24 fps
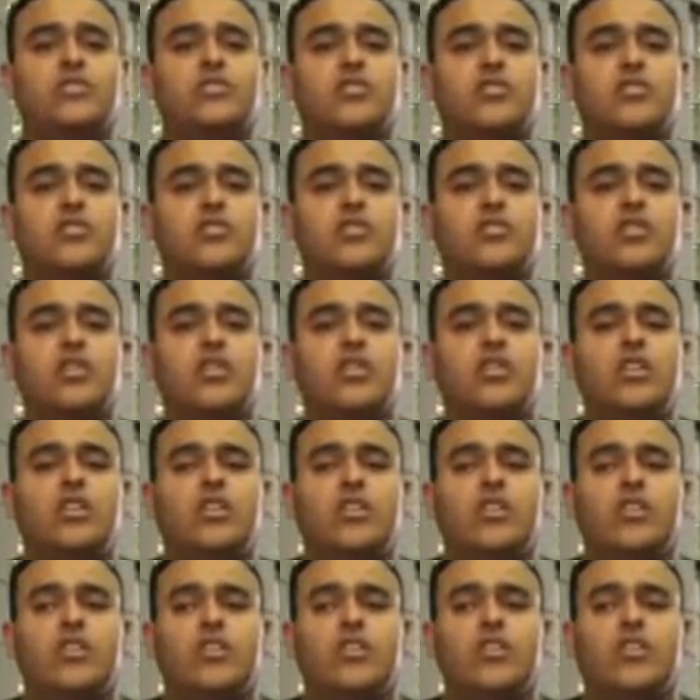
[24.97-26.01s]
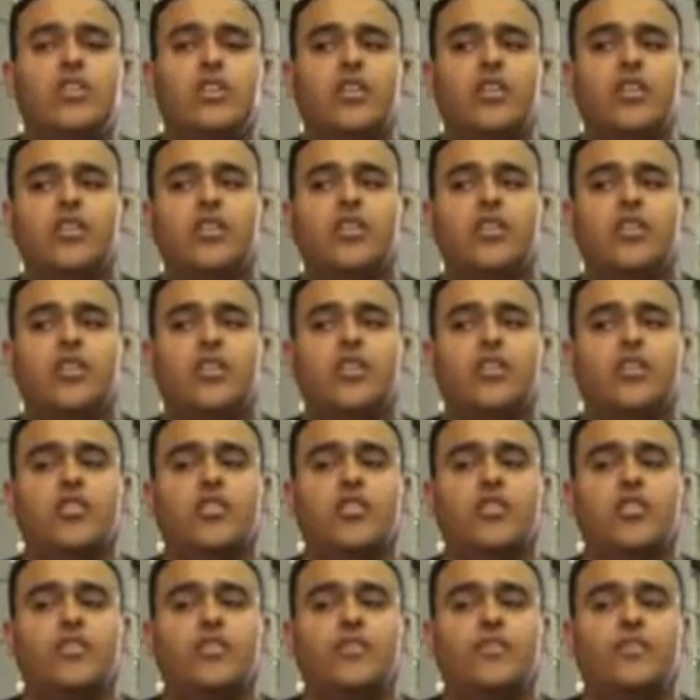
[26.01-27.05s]
So
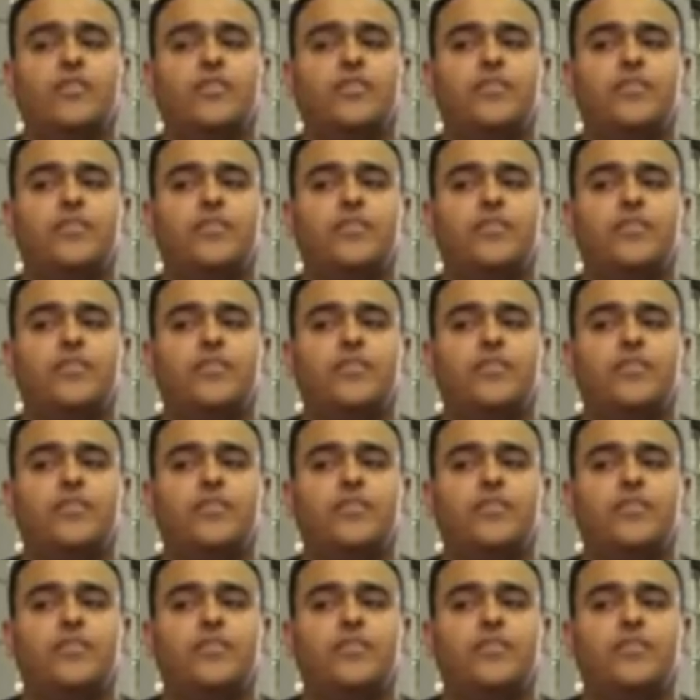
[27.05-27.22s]
the